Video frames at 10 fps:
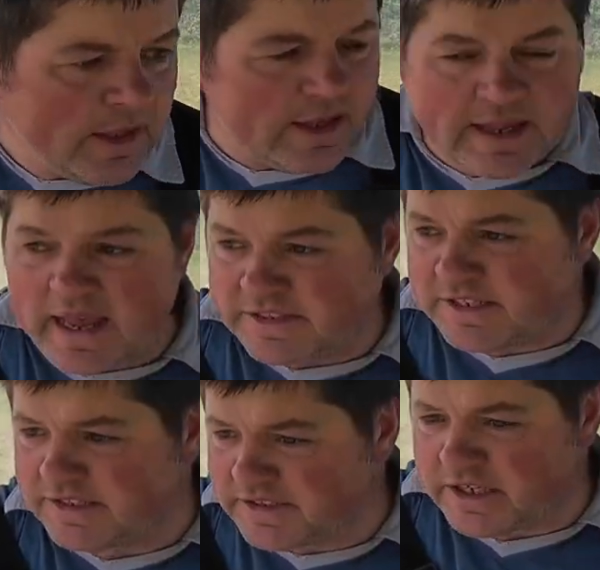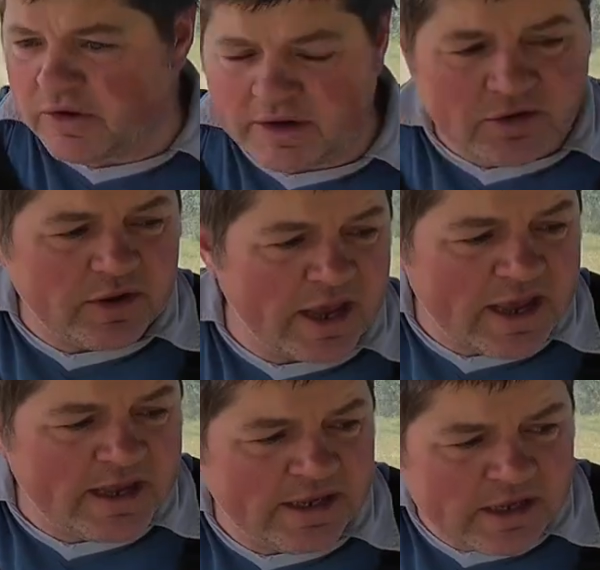Yeah, so this is going
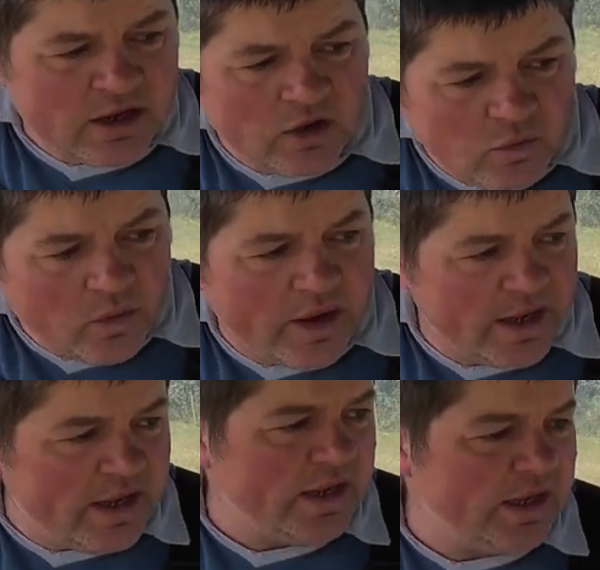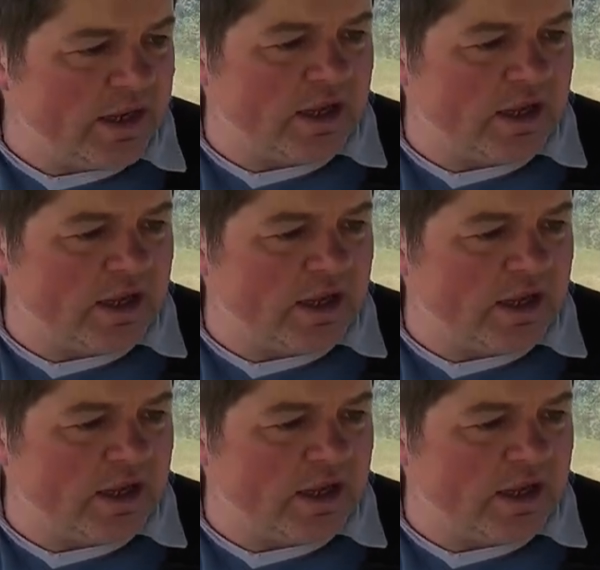okay. We